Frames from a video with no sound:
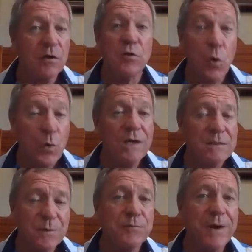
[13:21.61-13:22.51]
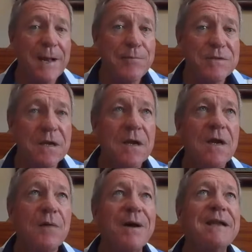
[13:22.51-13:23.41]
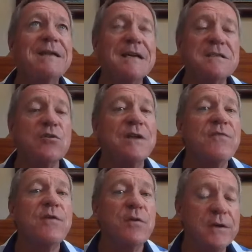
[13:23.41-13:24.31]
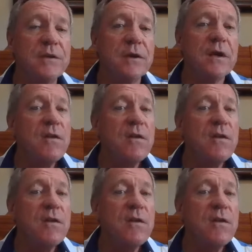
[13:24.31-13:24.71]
not always, but perhaps, but it does not give you a return.